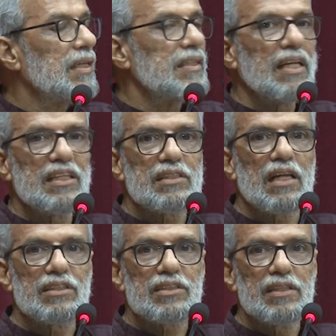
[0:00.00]
the
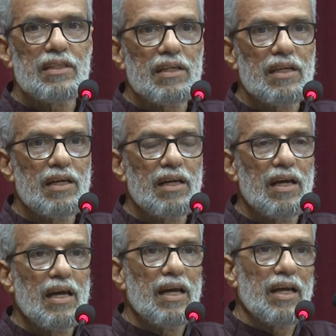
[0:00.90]
results
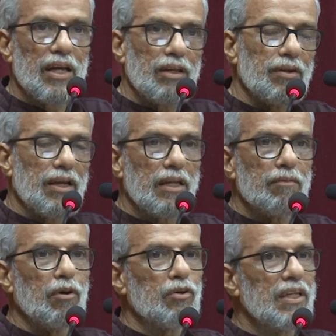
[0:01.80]

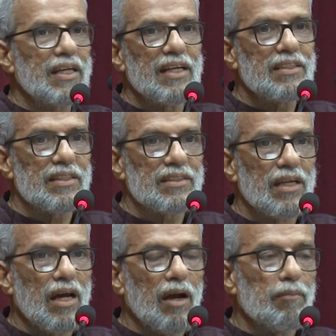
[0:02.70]
in both the cases.
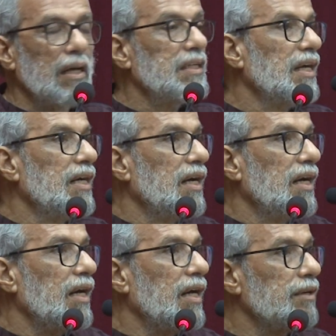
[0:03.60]
But
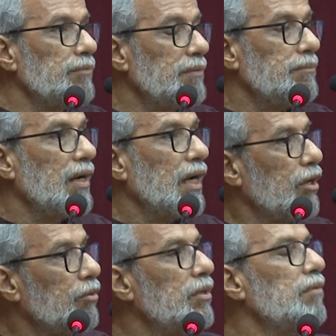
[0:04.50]
remember,
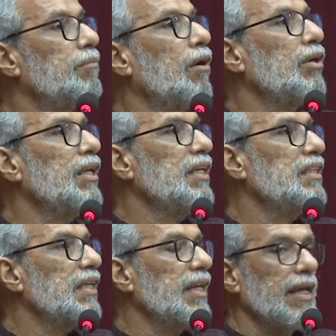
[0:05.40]
human body
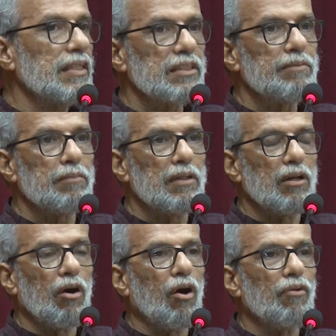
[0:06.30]
is an
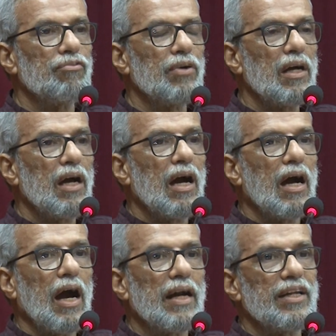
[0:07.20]
ensemble of
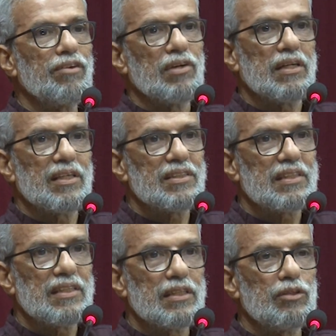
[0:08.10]
unevenness.
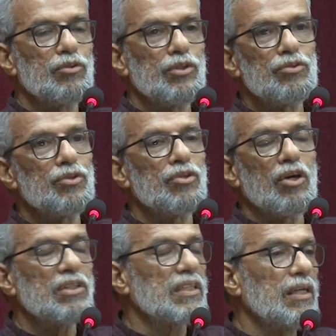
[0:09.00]
You do
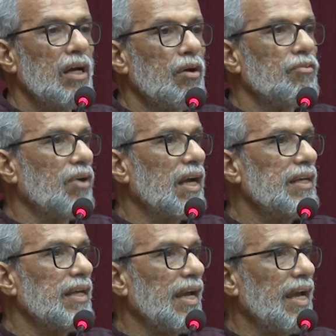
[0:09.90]
not
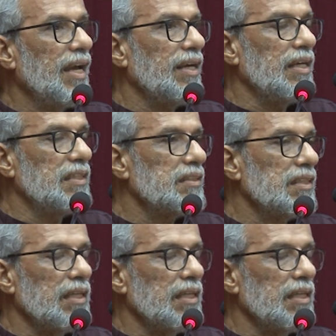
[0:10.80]
find A is